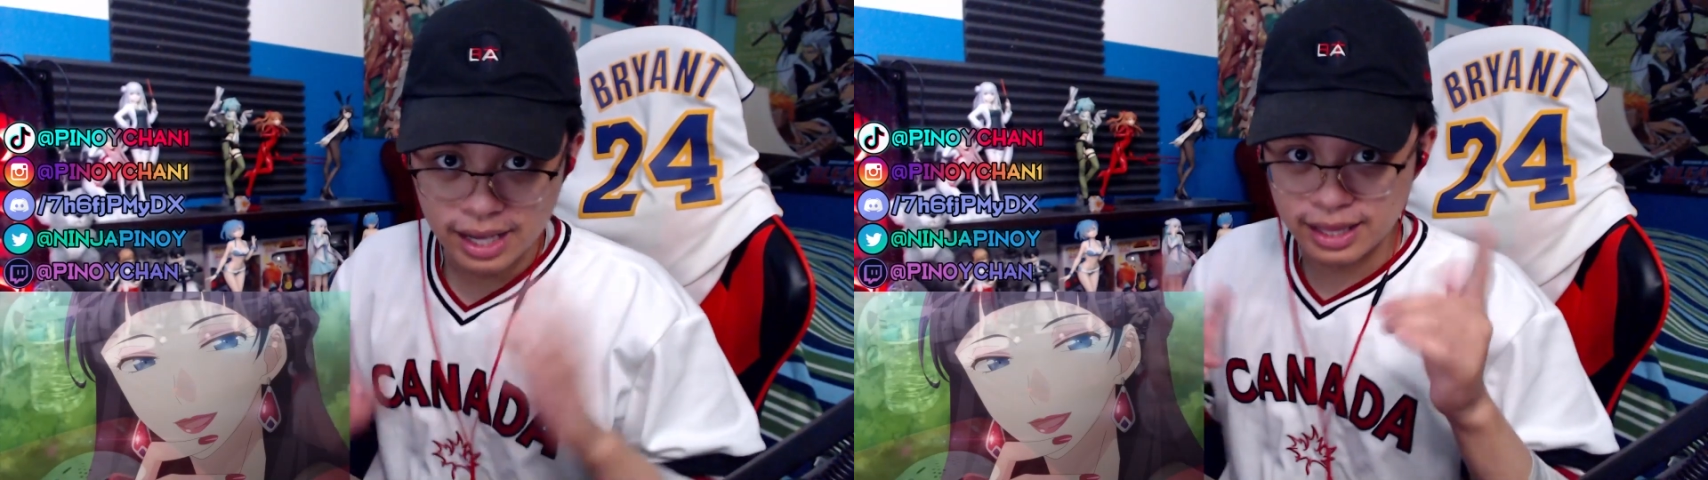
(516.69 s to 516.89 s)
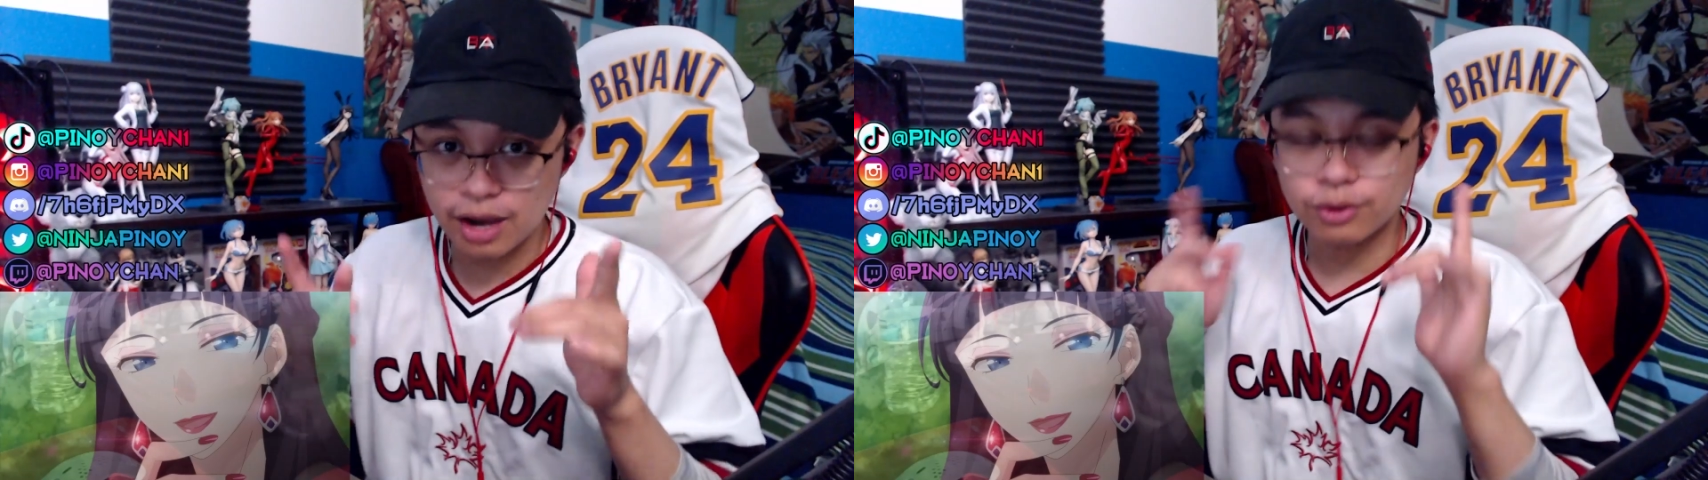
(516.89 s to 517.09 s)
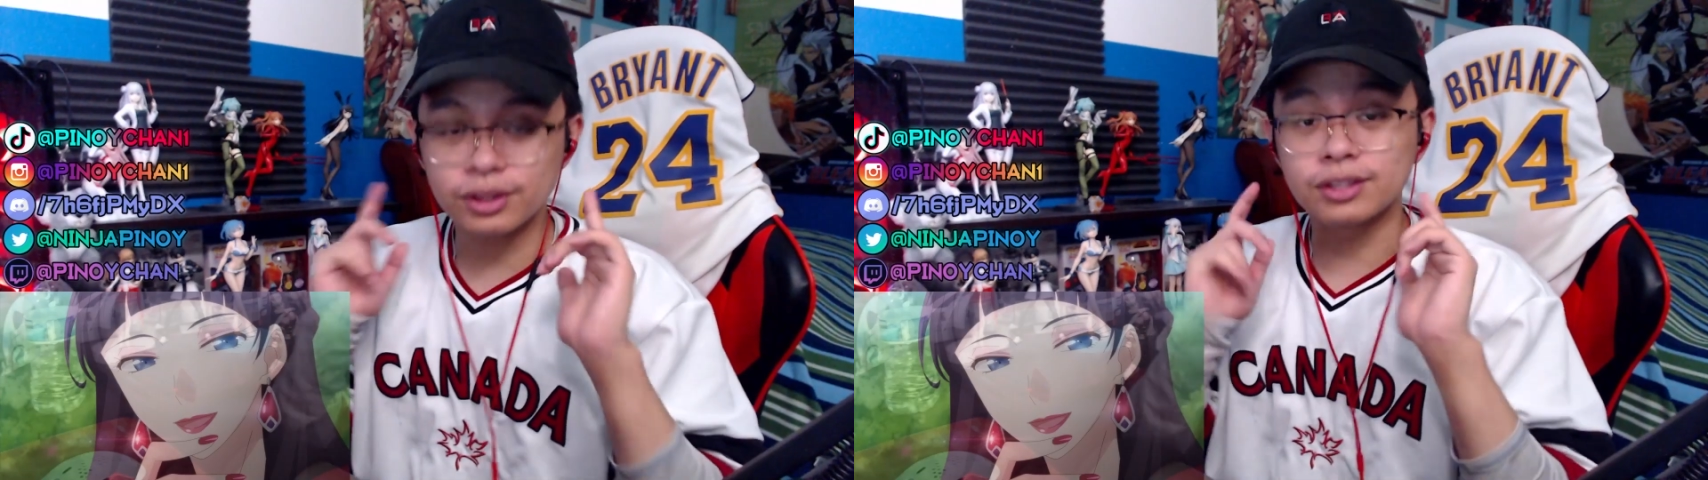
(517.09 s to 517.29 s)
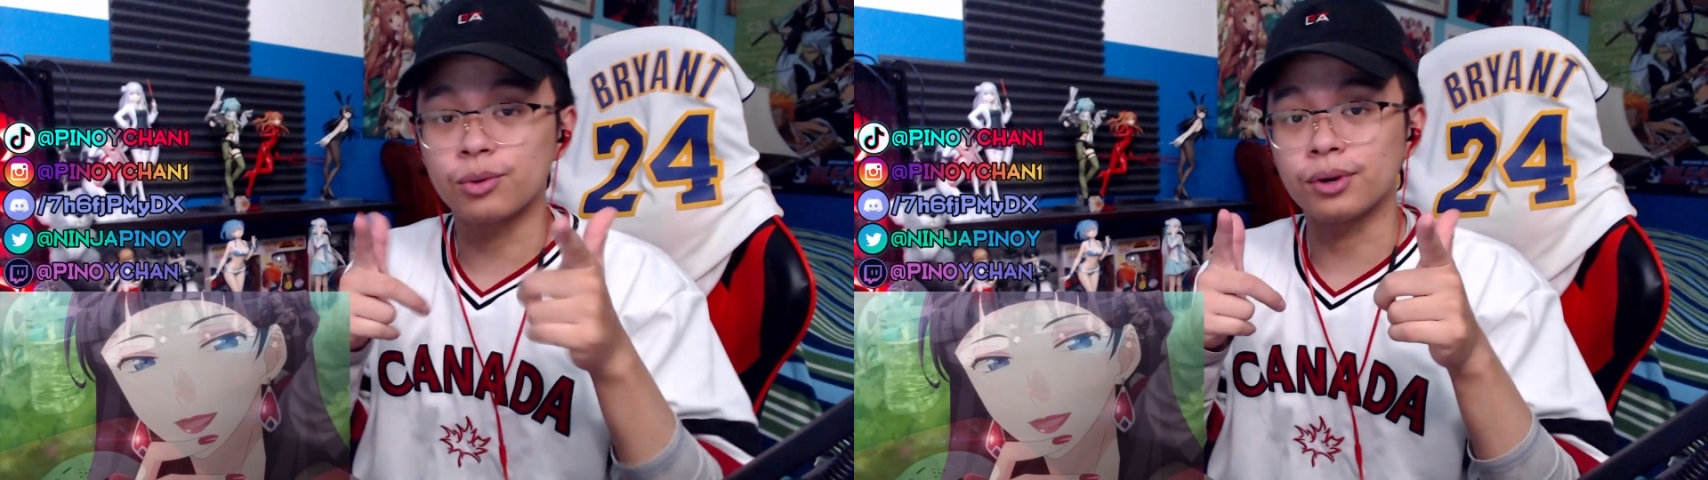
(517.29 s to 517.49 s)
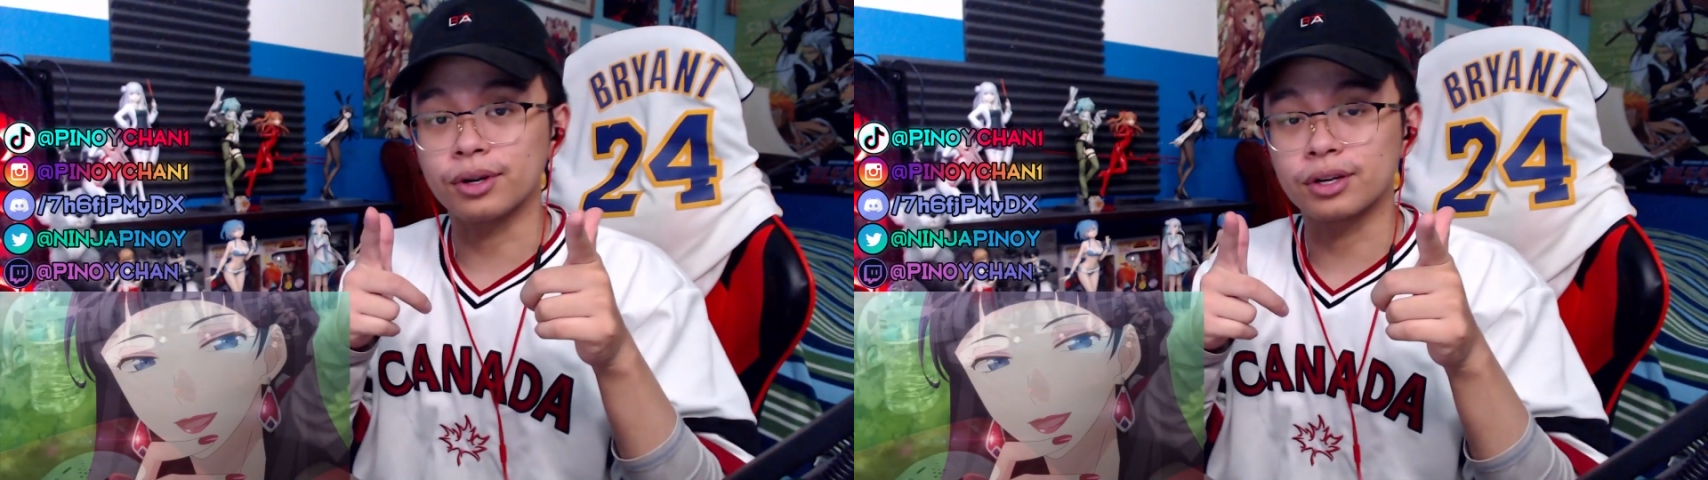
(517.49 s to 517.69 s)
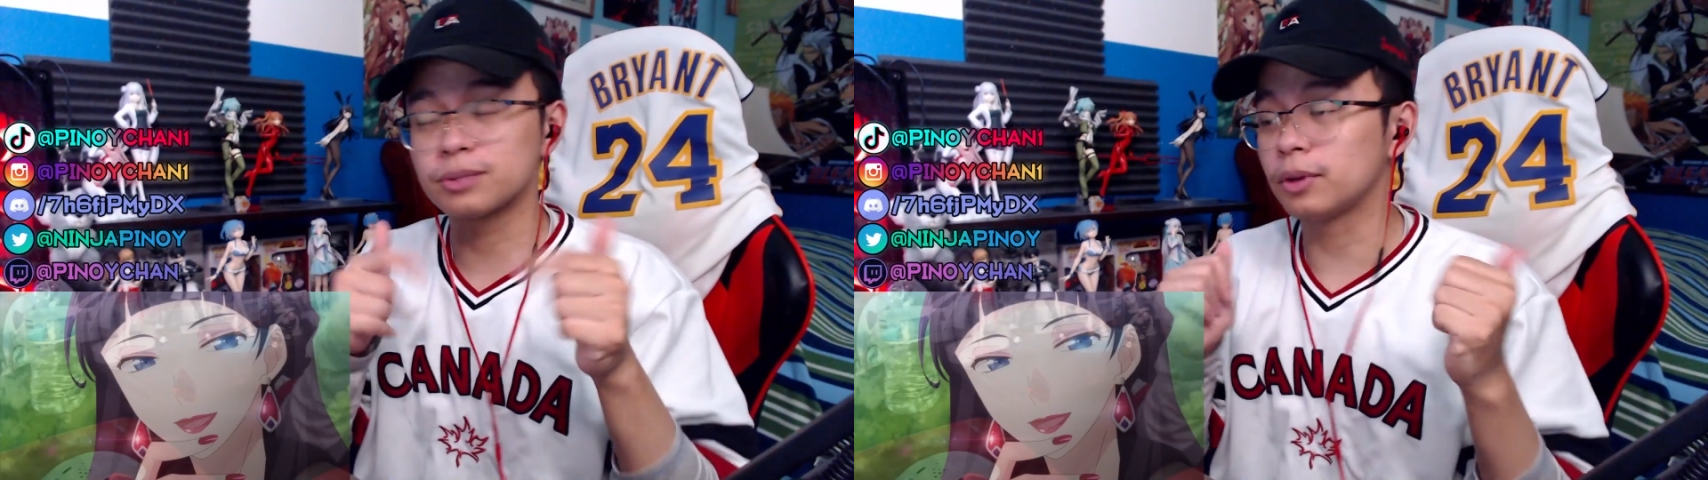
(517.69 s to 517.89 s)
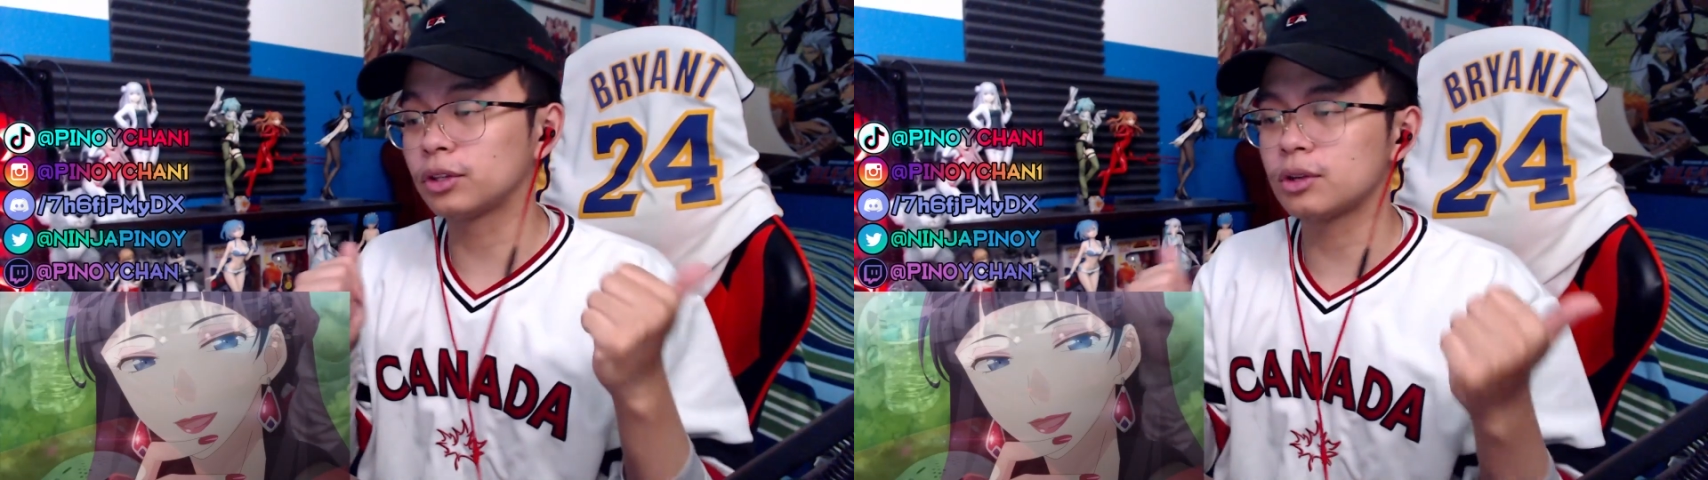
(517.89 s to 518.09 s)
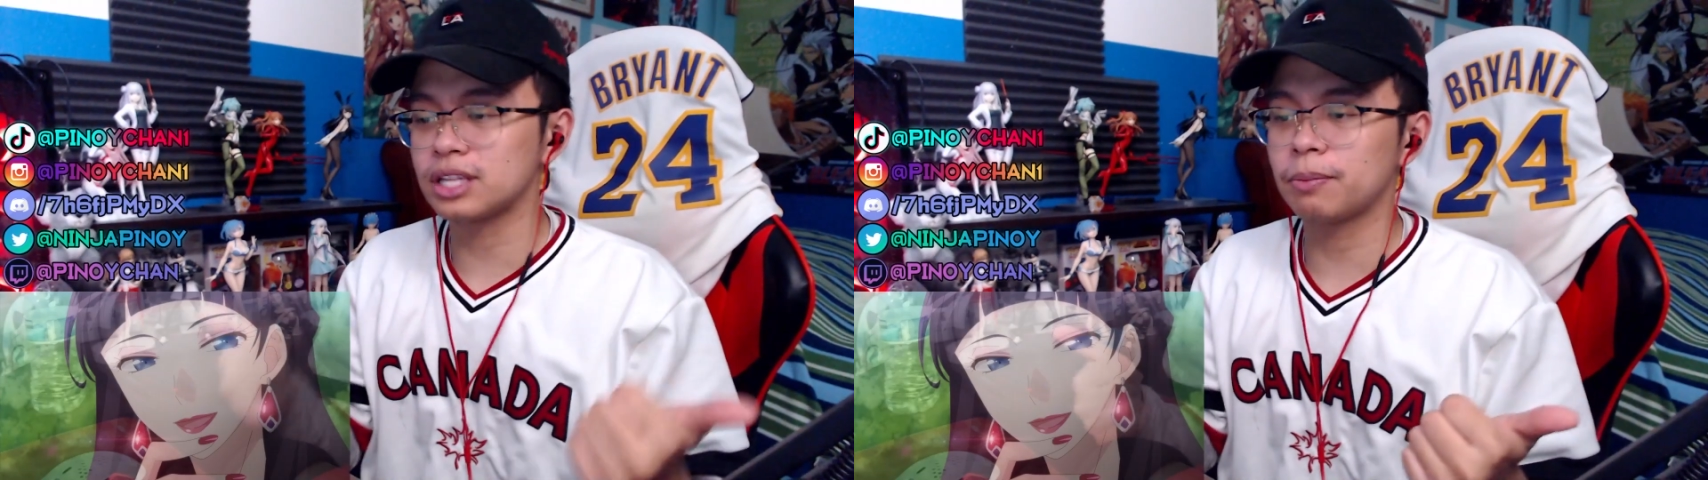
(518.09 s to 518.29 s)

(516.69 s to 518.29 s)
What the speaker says: That or the Twitter. Both those